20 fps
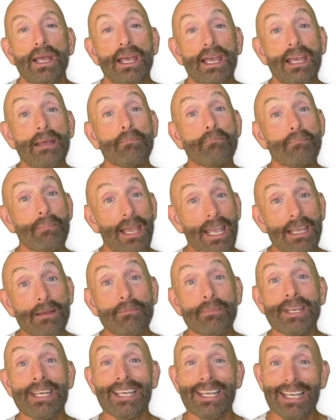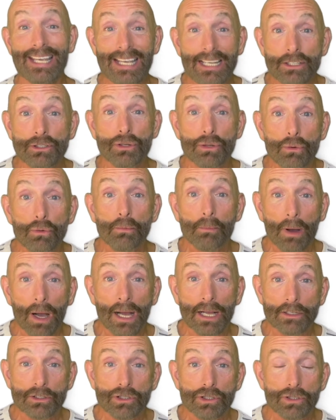it made me eat too
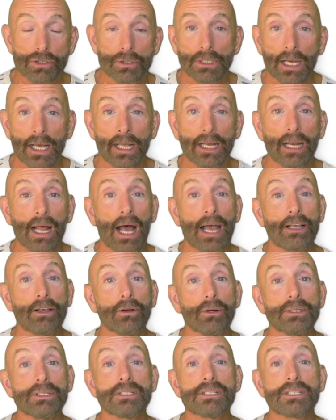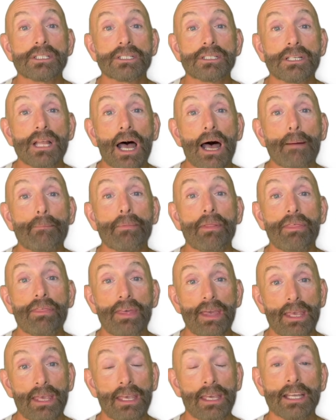much and I couldn't stop
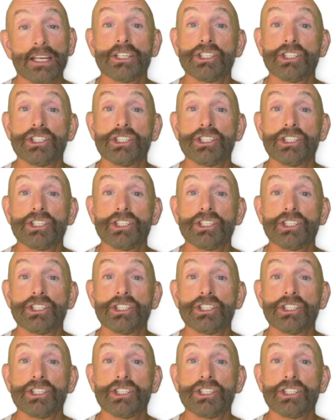thinking it.